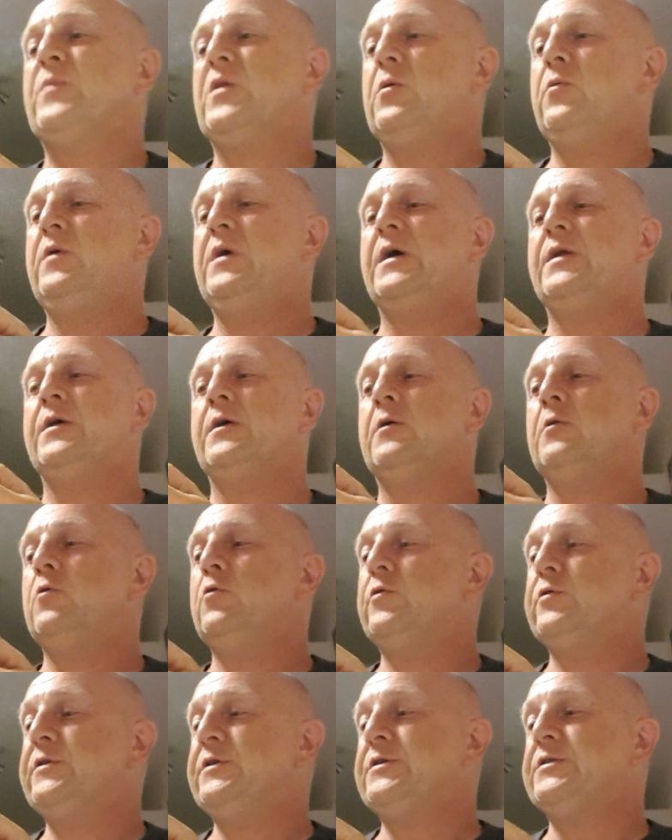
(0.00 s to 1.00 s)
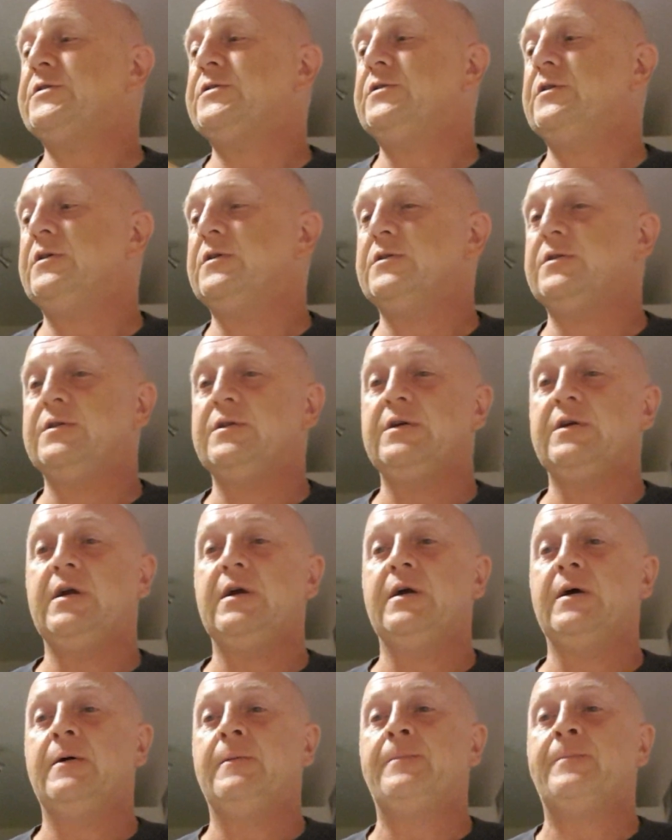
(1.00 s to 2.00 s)
we had a glorious start to the
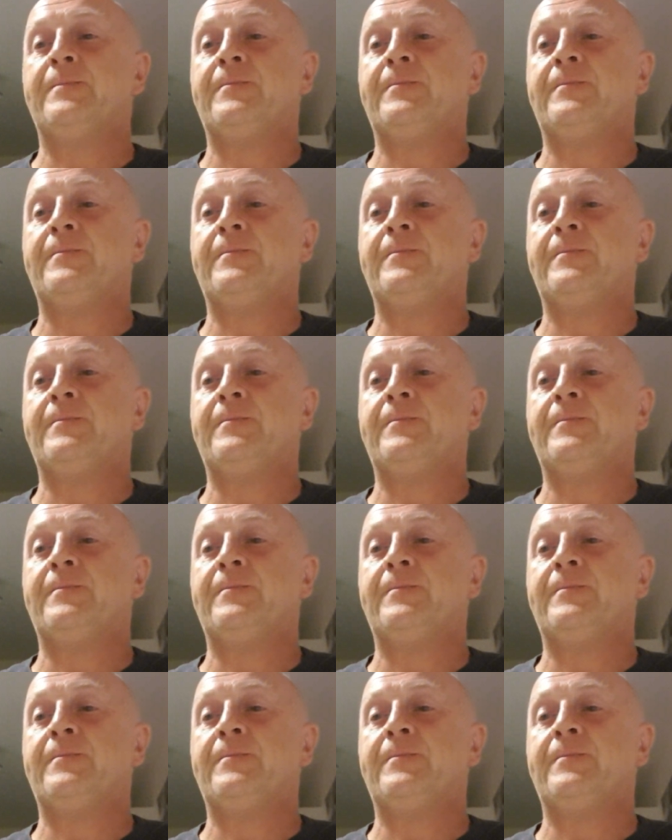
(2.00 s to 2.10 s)
year.